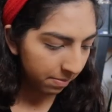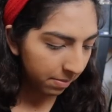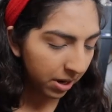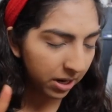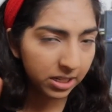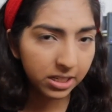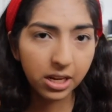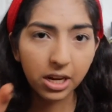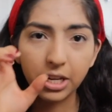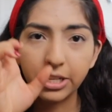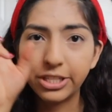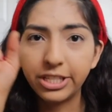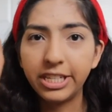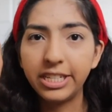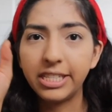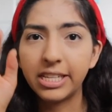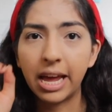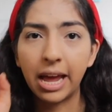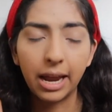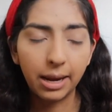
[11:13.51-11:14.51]

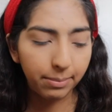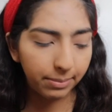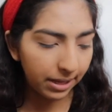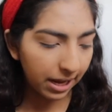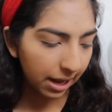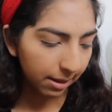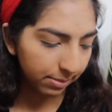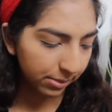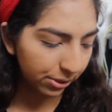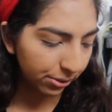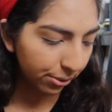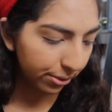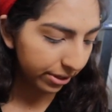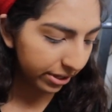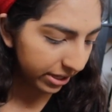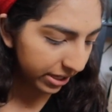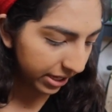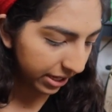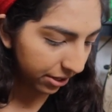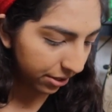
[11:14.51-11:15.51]
montage-y time-lapse sort
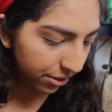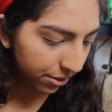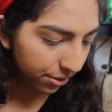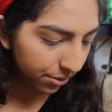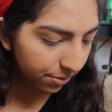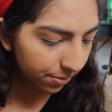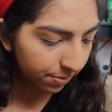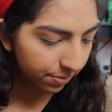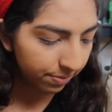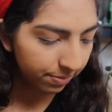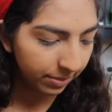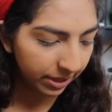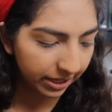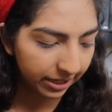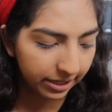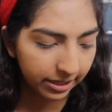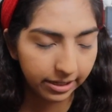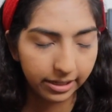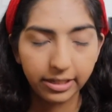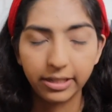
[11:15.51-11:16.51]
of deal
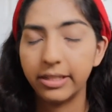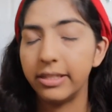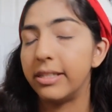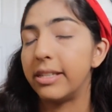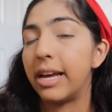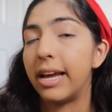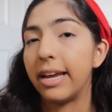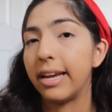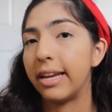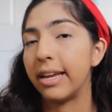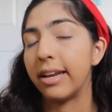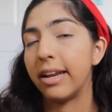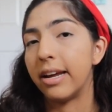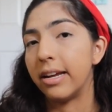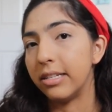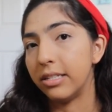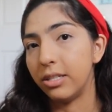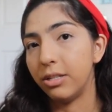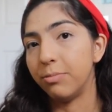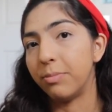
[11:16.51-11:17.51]
because I
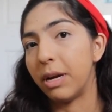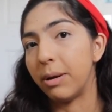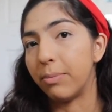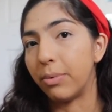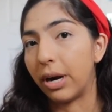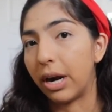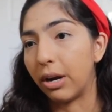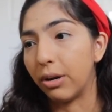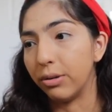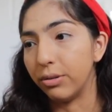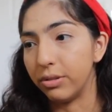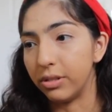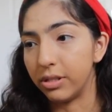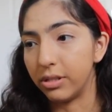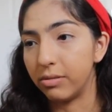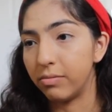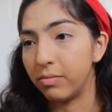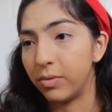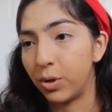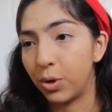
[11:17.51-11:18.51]
cannot do my brows
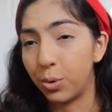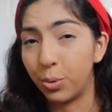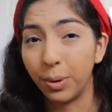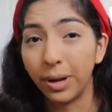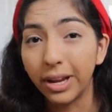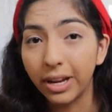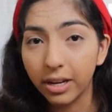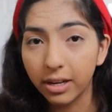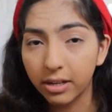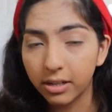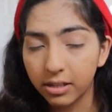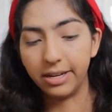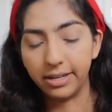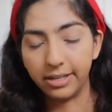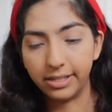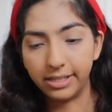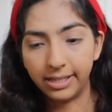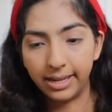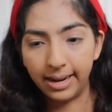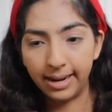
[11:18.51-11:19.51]
quick. It
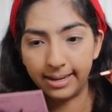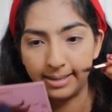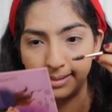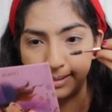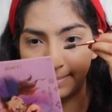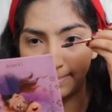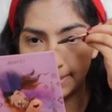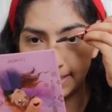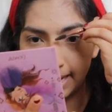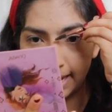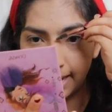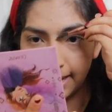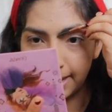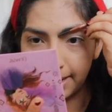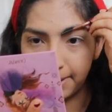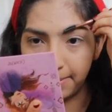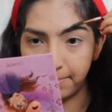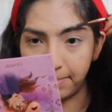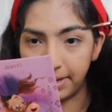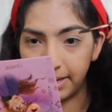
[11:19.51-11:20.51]
does take some
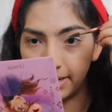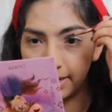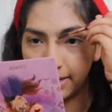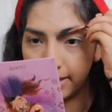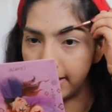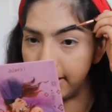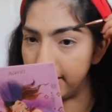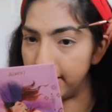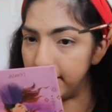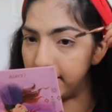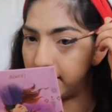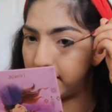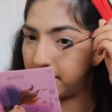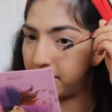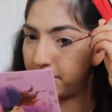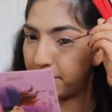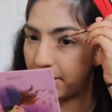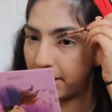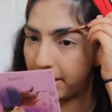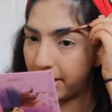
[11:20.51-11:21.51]
time
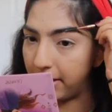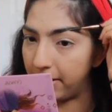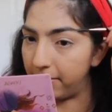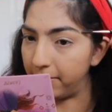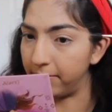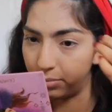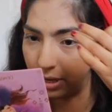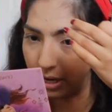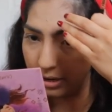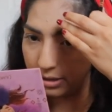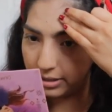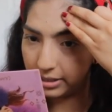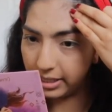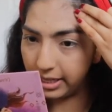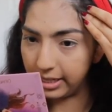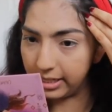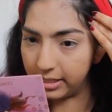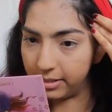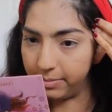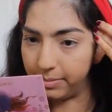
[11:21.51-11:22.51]
because my brows
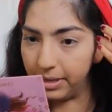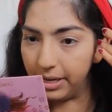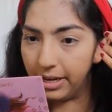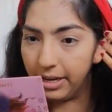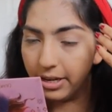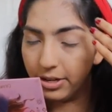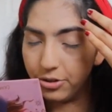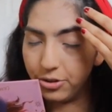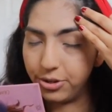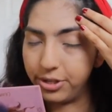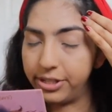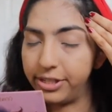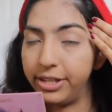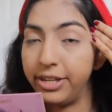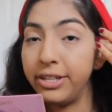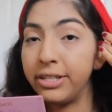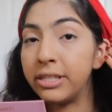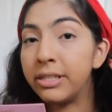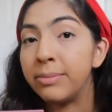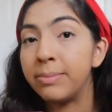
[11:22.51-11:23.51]
like to be
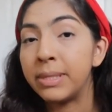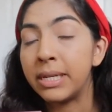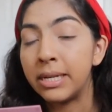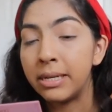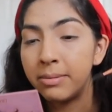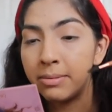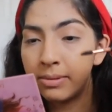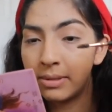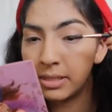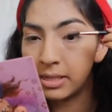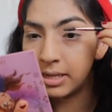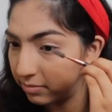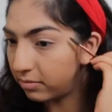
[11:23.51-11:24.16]
interesting sometimes.